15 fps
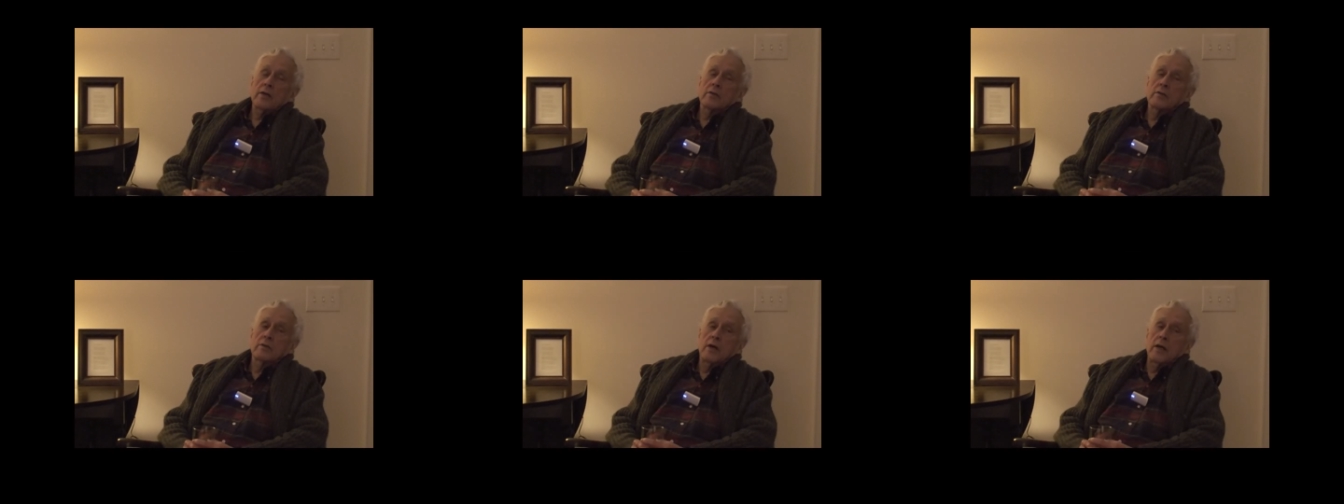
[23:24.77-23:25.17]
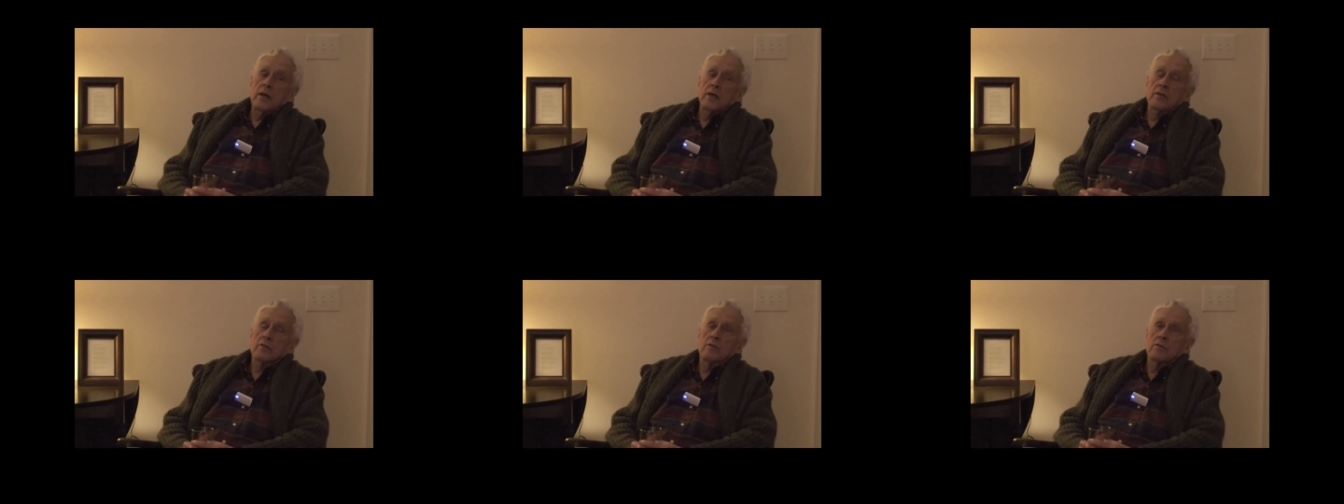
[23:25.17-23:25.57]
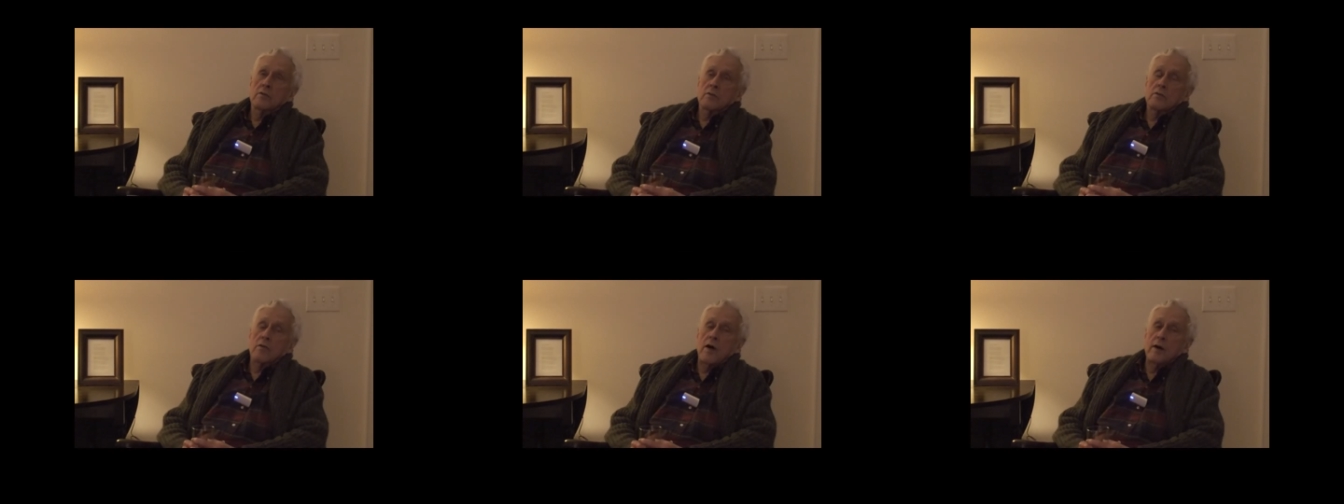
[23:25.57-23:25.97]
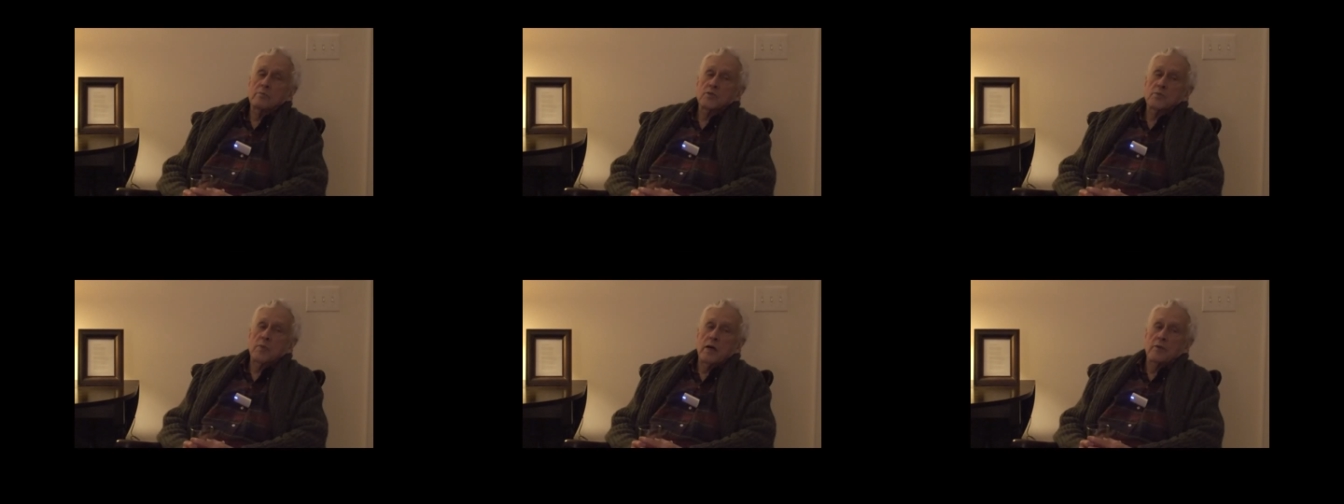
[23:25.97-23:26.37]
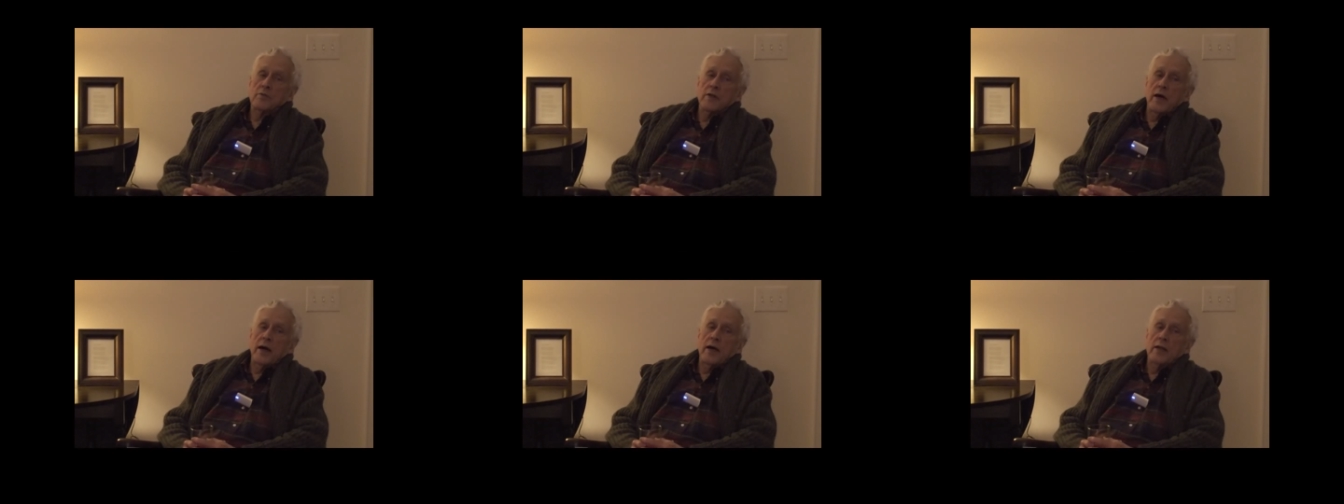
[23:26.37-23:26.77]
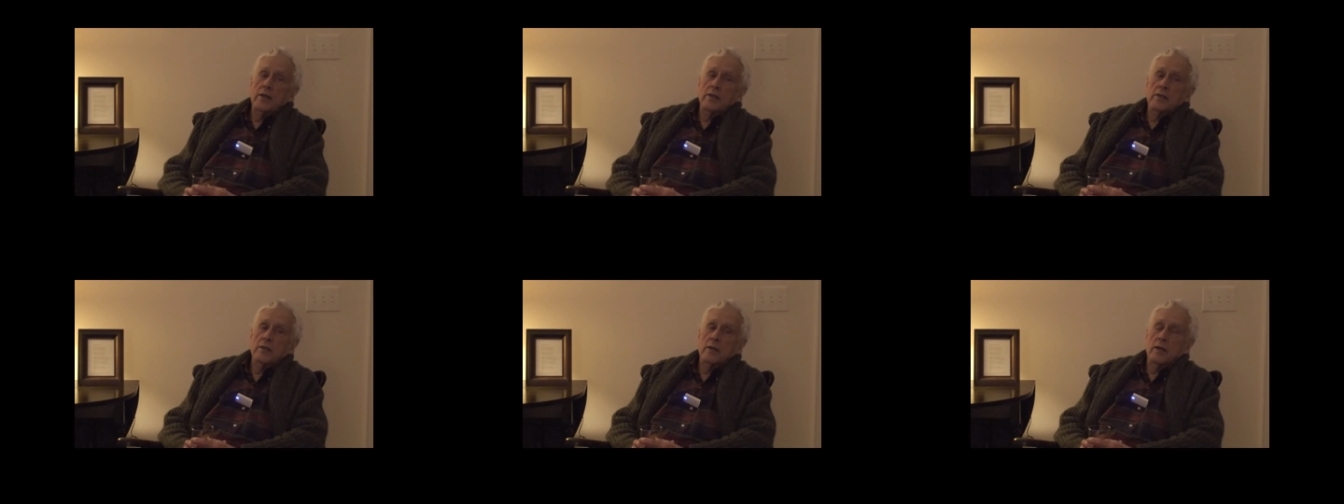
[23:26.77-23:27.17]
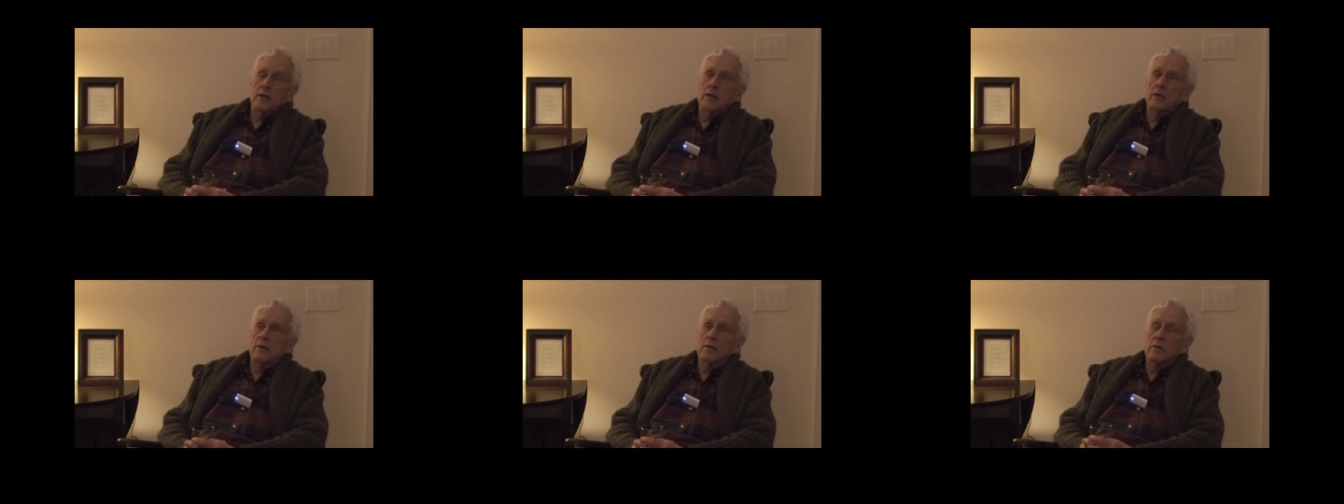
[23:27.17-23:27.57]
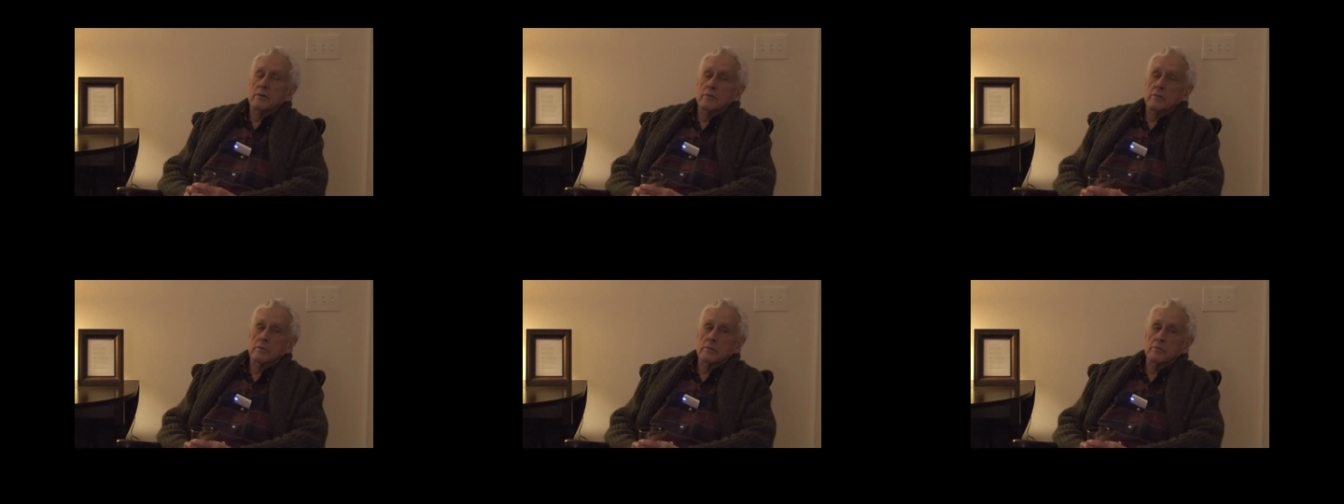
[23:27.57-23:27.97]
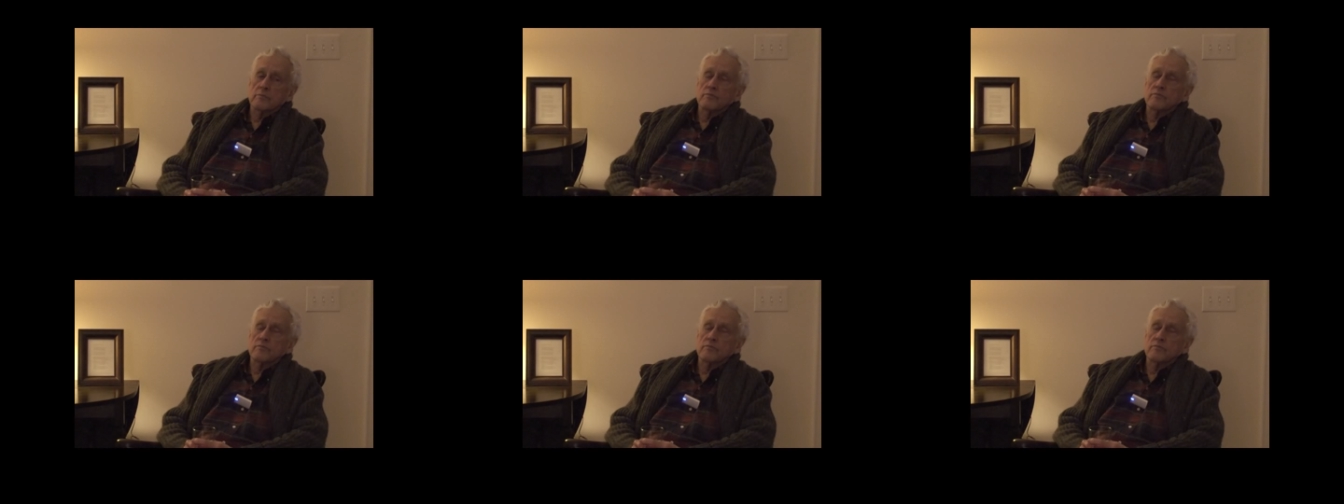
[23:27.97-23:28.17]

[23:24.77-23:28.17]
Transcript: had, I had qualms about that. Uh,